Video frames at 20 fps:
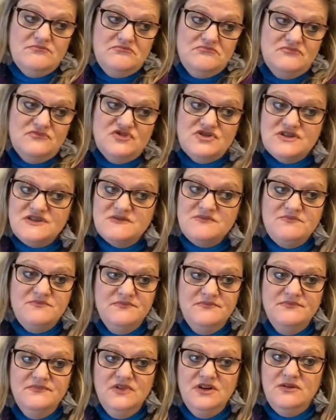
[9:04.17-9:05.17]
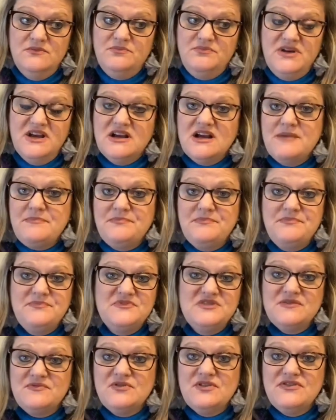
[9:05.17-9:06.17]
just pick up
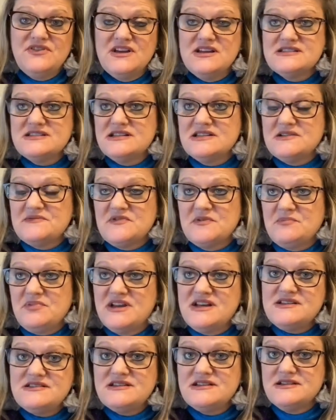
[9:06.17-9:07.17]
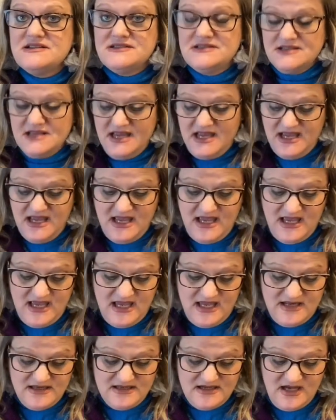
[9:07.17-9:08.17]
different things at different places,
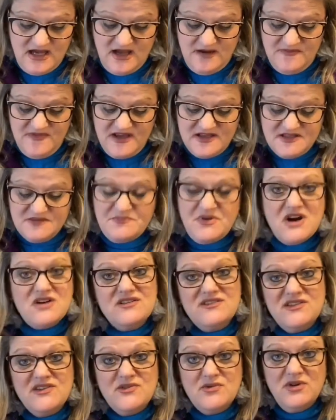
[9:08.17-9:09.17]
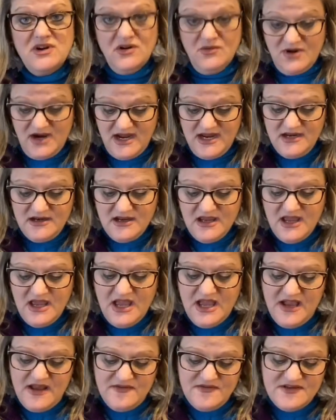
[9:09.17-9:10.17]
and that's part of the thrill, right?
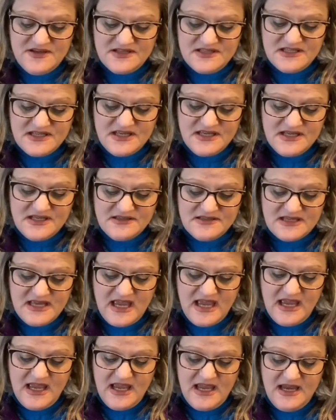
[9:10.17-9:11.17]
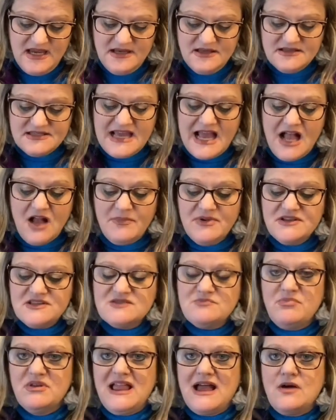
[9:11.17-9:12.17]
This is a Talbot's
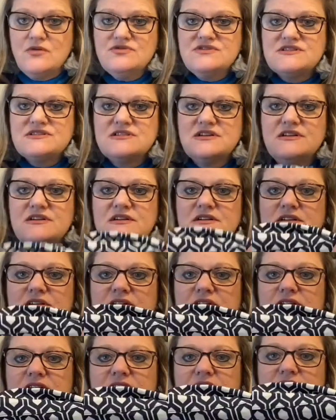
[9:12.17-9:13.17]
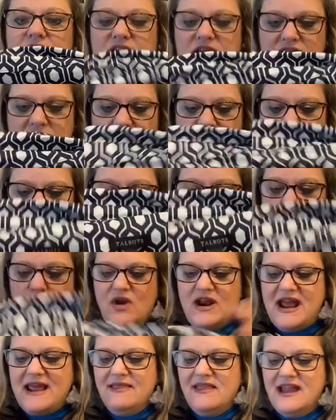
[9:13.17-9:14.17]
blouse. What
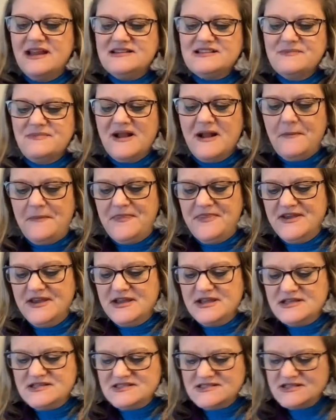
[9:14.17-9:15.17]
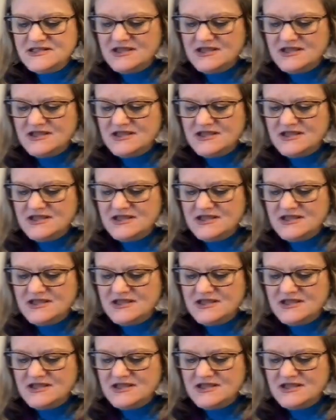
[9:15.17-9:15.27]
I liked about this